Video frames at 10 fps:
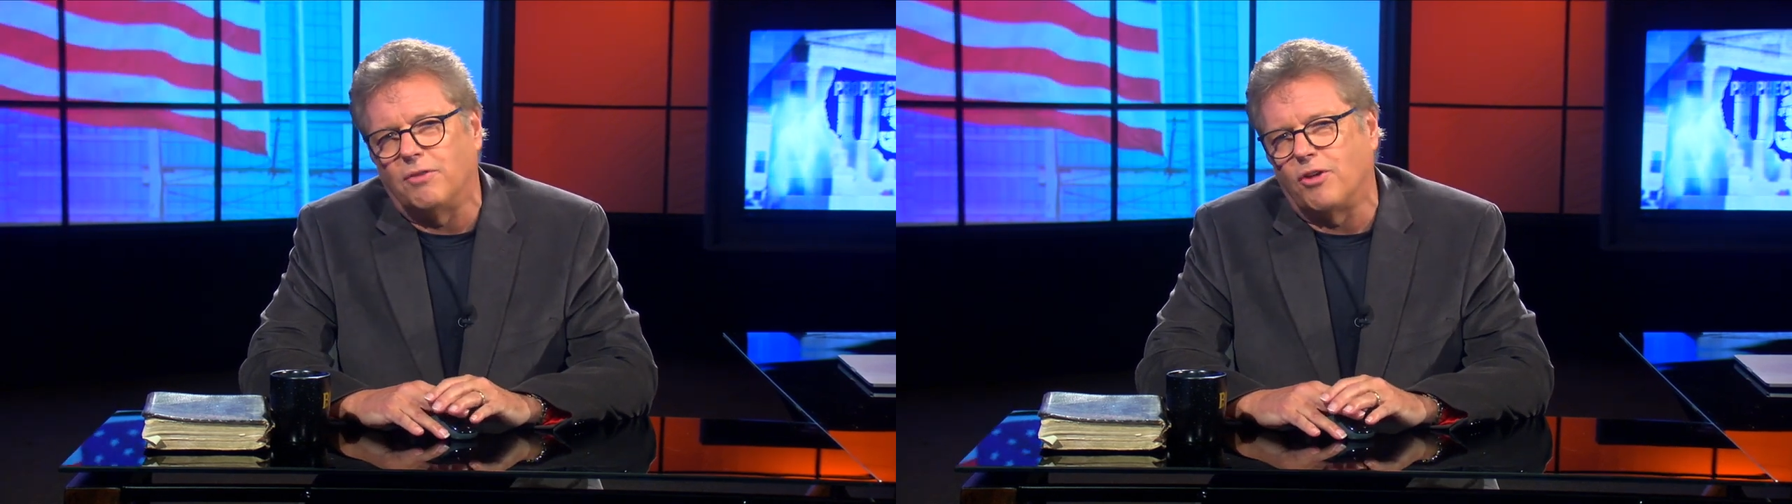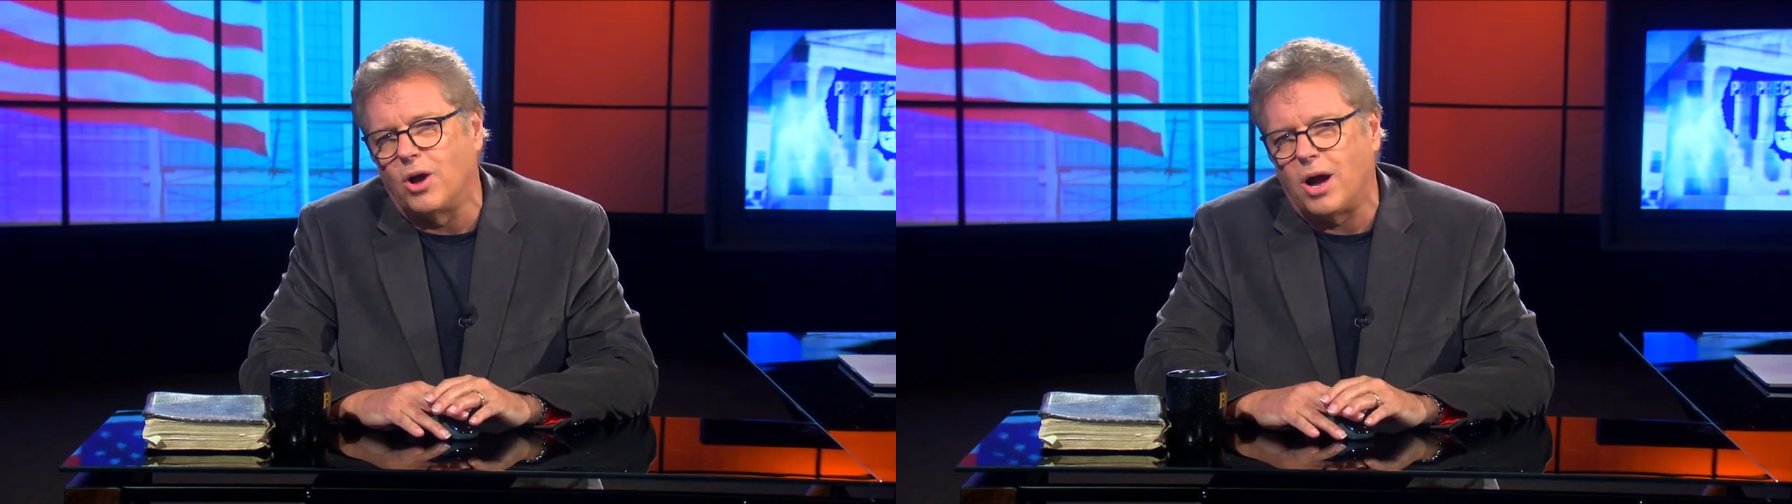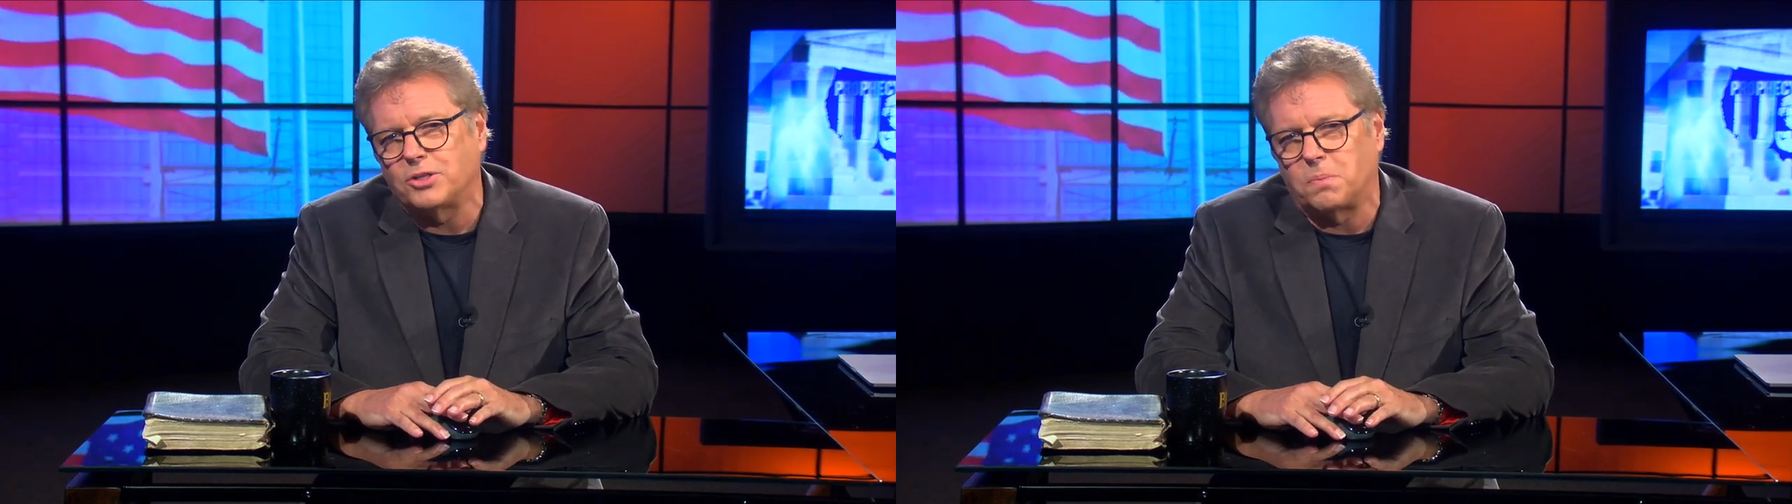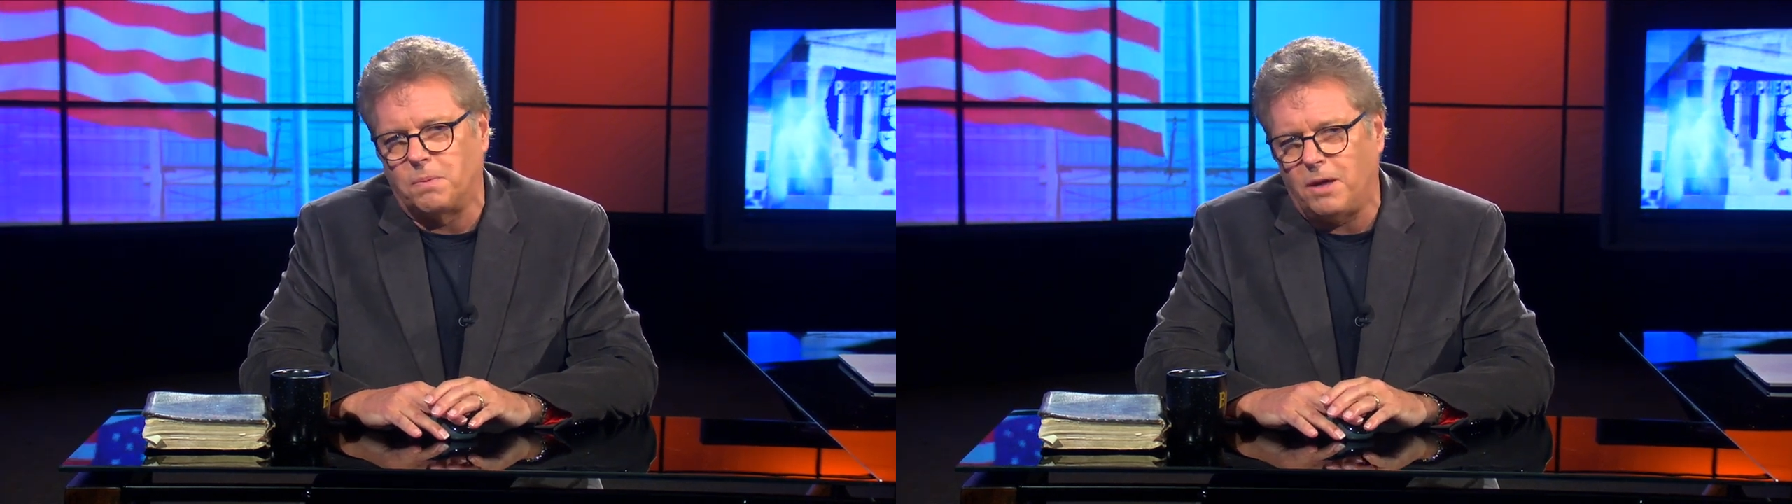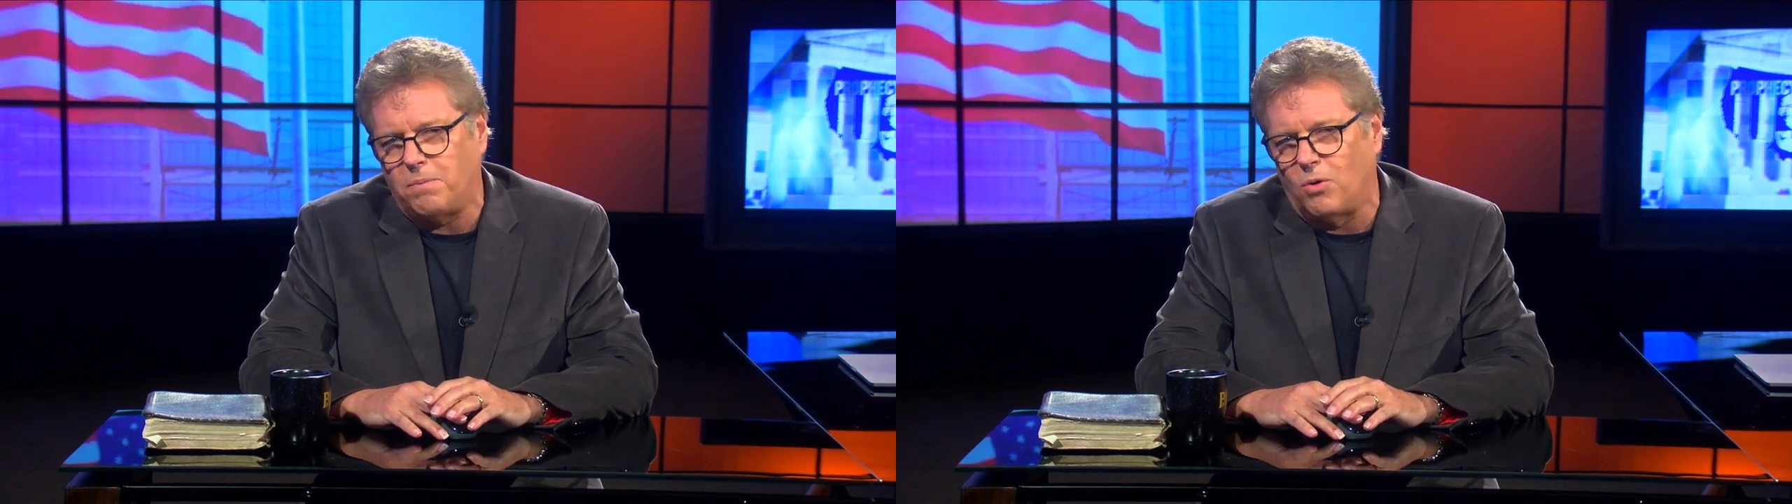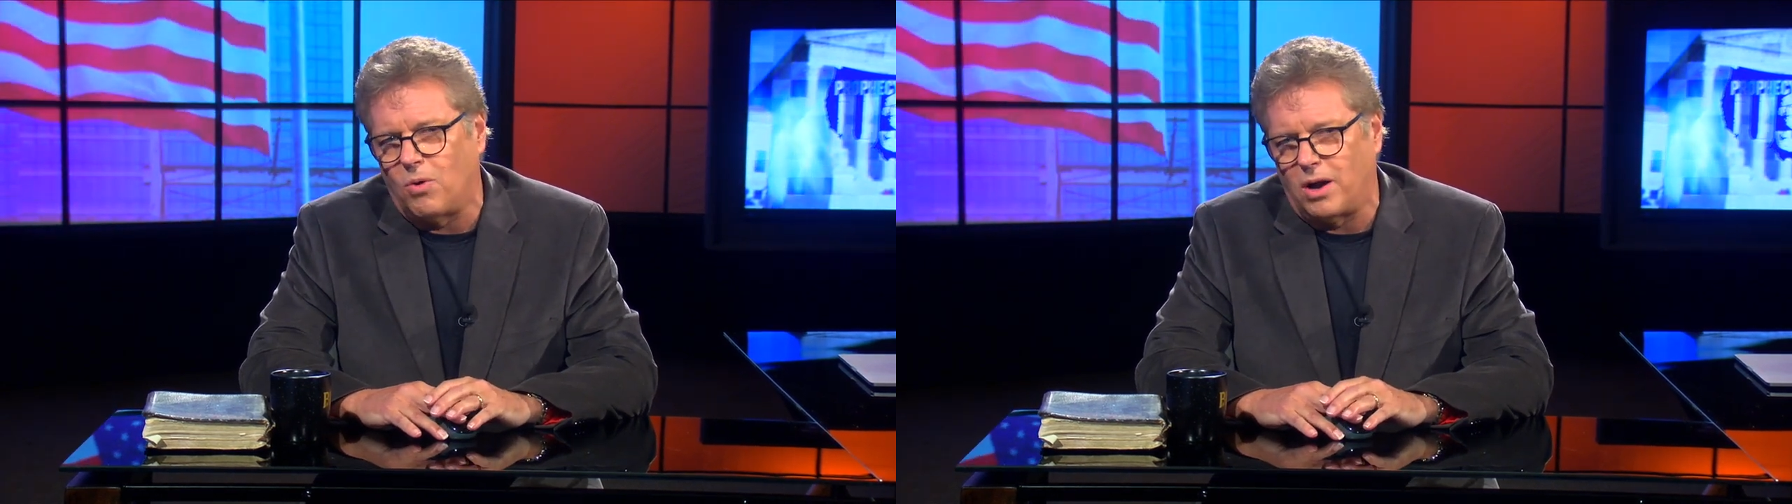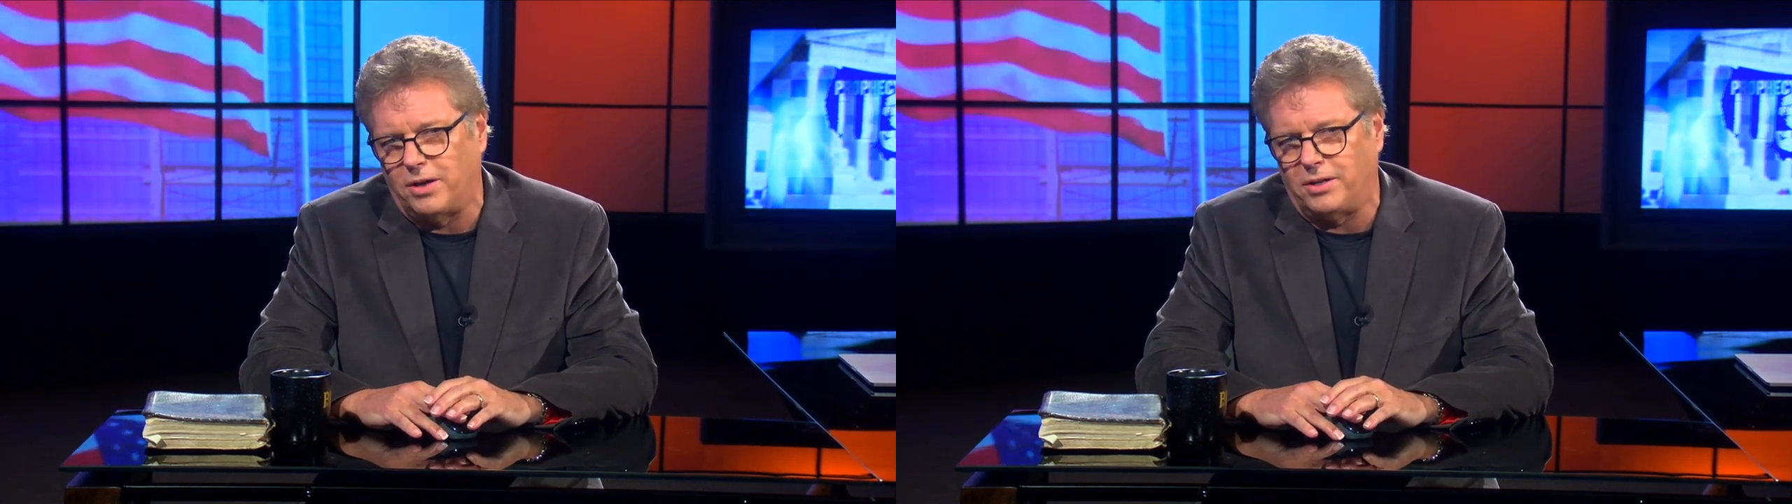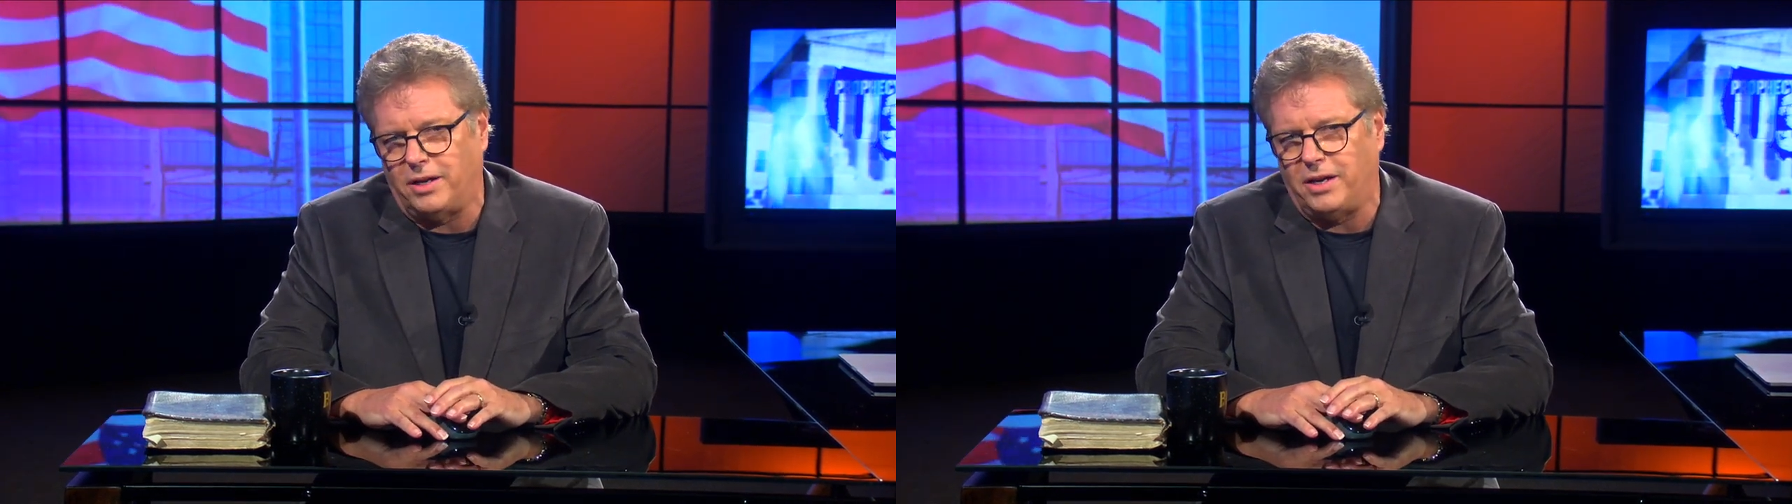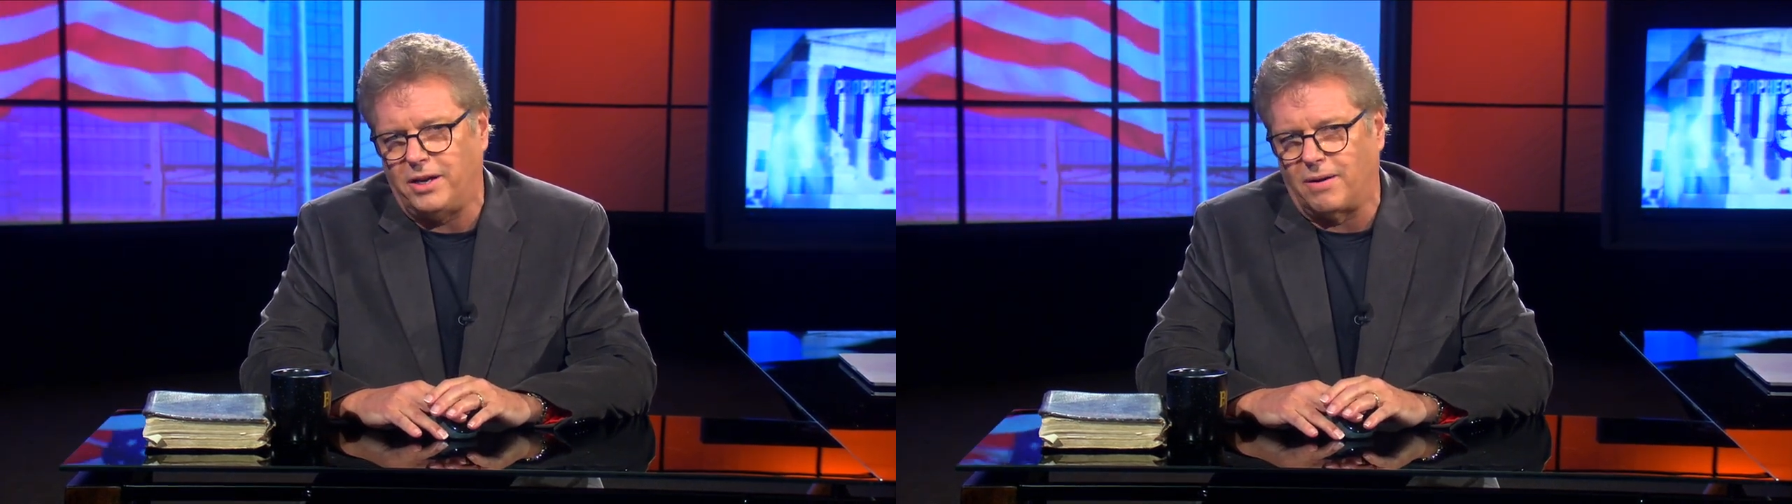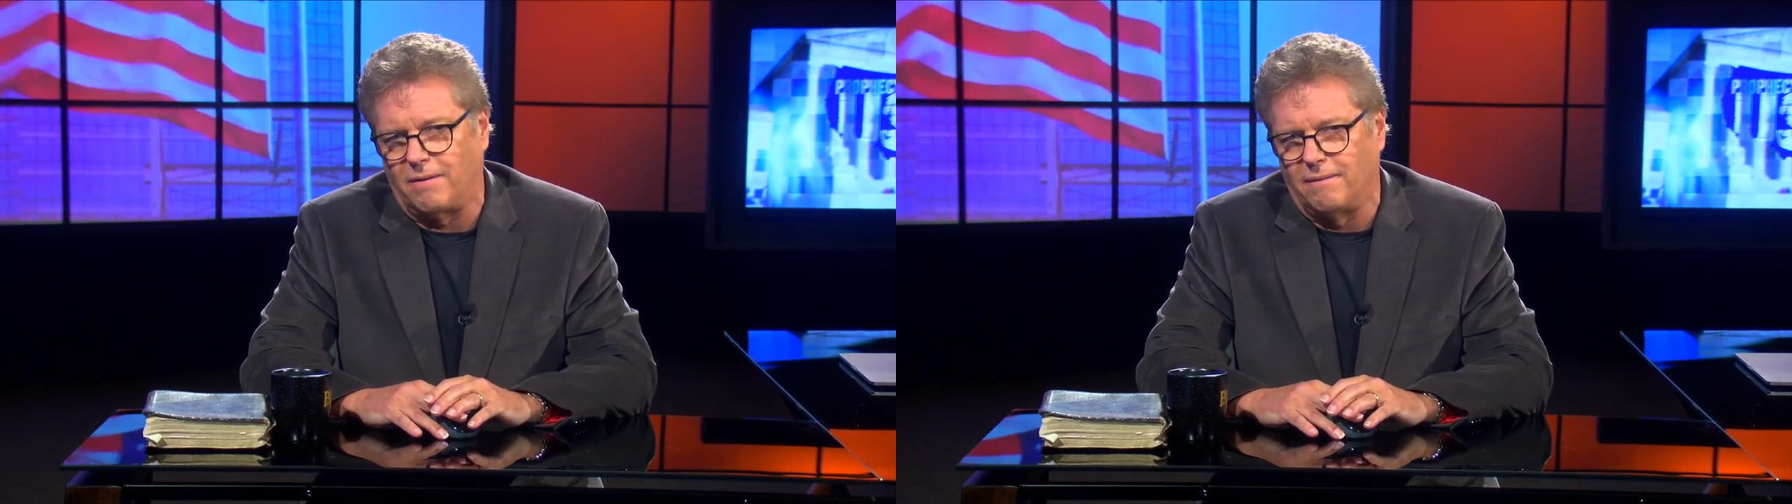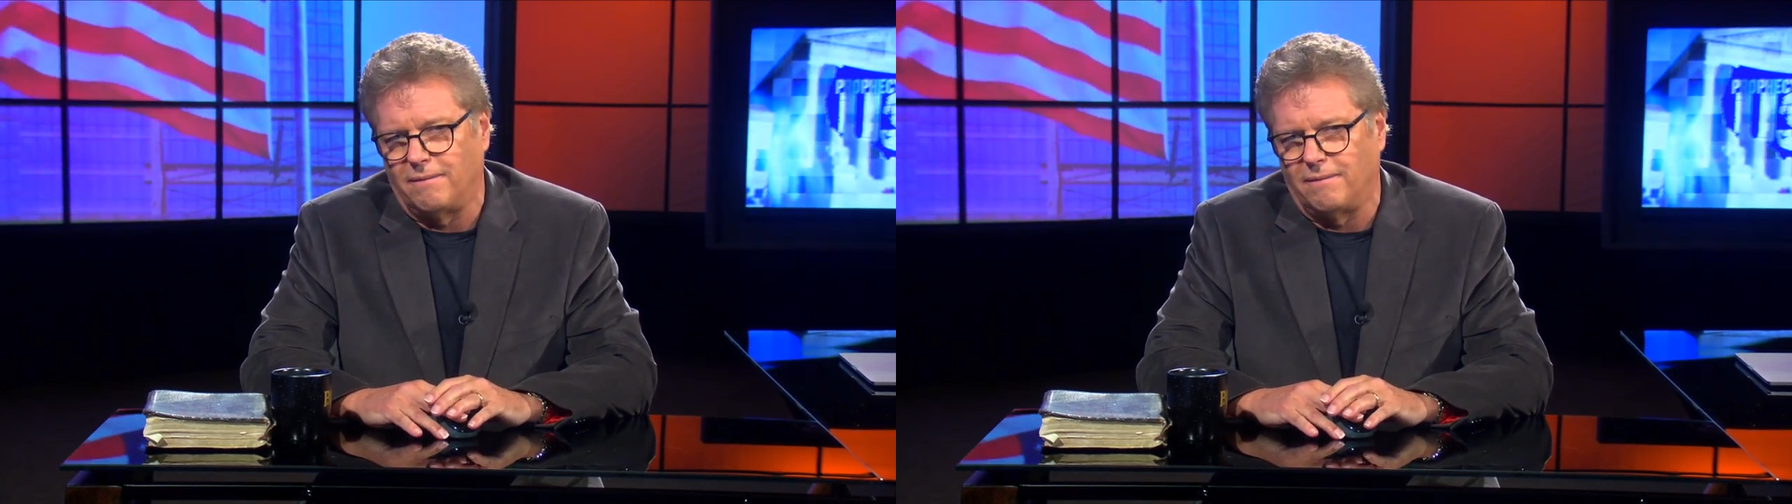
of God's people wanted to hear.